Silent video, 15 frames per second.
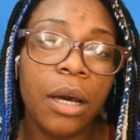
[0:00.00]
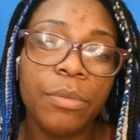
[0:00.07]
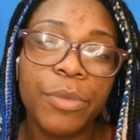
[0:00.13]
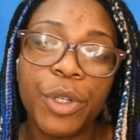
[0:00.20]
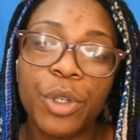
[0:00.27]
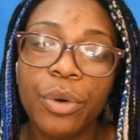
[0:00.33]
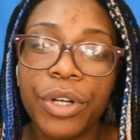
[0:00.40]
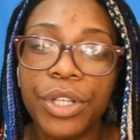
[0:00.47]

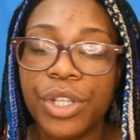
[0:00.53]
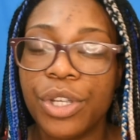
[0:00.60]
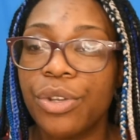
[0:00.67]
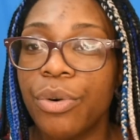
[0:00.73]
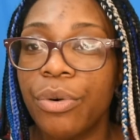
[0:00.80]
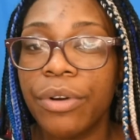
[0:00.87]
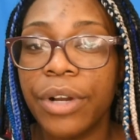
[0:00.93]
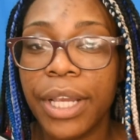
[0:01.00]
short
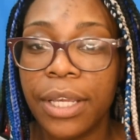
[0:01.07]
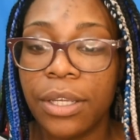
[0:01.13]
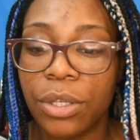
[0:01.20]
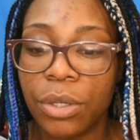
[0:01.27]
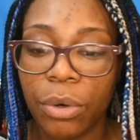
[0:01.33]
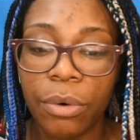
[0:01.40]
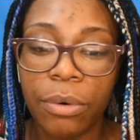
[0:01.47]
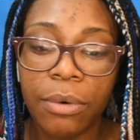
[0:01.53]
stories
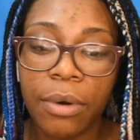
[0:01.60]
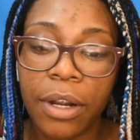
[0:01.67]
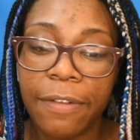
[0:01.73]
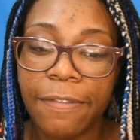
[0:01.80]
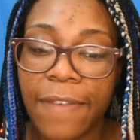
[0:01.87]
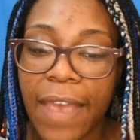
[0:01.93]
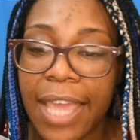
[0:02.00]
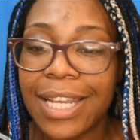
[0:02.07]
or
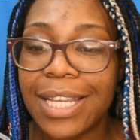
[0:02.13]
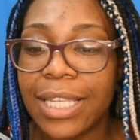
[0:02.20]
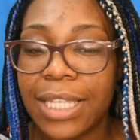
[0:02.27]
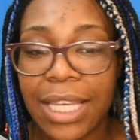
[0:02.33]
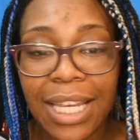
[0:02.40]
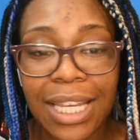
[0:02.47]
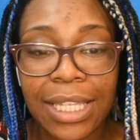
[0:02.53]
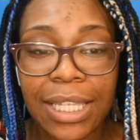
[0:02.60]

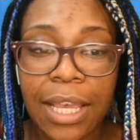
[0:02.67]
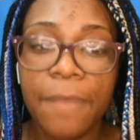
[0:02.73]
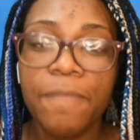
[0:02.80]
fantasies.